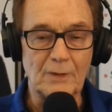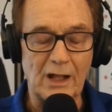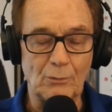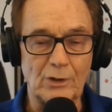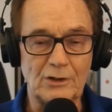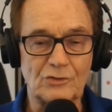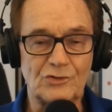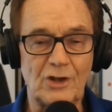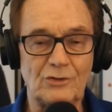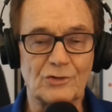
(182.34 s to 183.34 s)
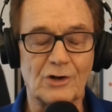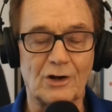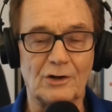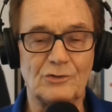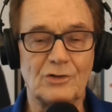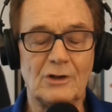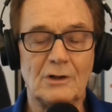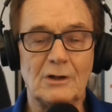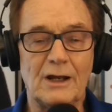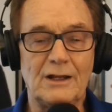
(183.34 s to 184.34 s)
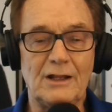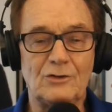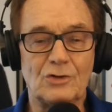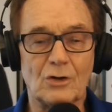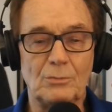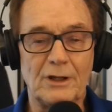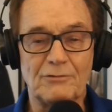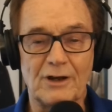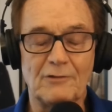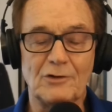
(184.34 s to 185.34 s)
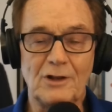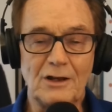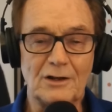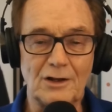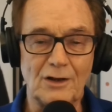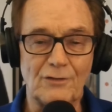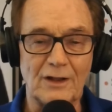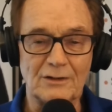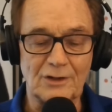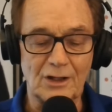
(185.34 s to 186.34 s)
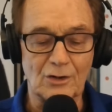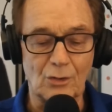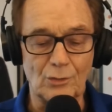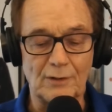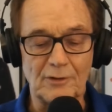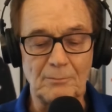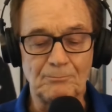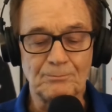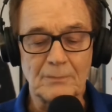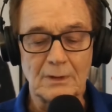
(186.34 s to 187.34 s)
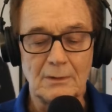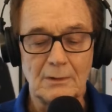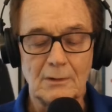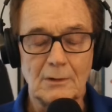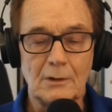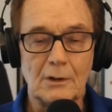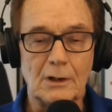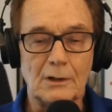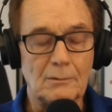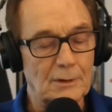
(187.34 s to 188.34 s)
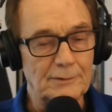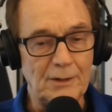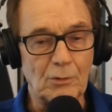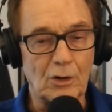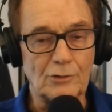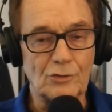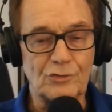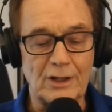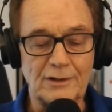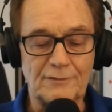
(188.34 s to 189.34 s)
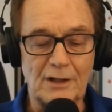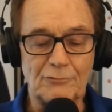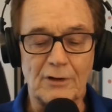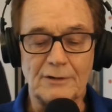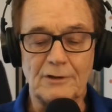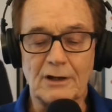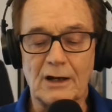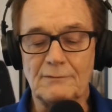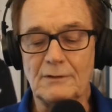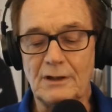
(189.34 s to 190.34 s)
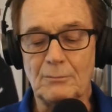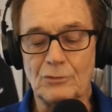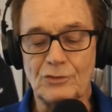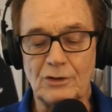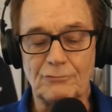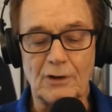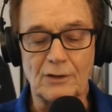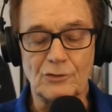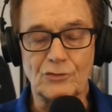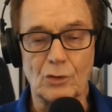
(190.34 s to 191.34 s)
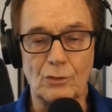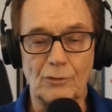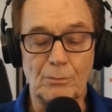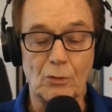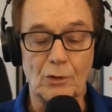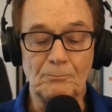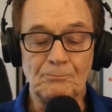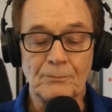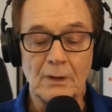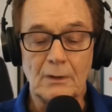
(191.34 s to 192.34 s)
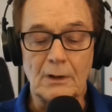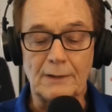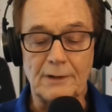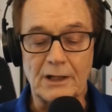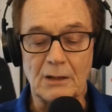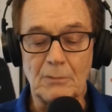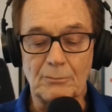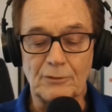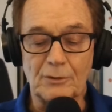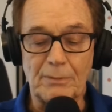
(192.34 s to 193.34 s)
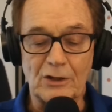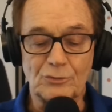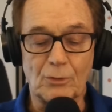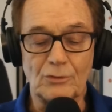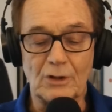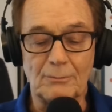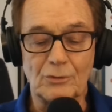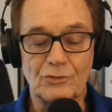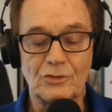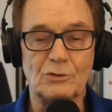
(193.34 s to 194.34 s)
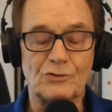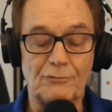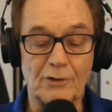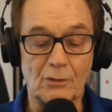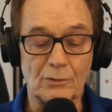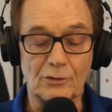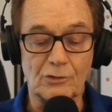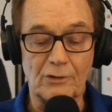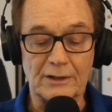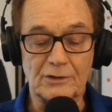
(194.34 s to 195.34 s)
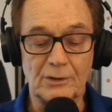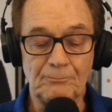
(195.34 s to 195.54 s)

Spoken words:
and we'd exchanged cards, and he had told me if I ever needed anything to get a hold of him. And he went on to say that they'd finally gotten the embassy to file the stolen report, and they'd come up with the passport numbers, which they felt were correct.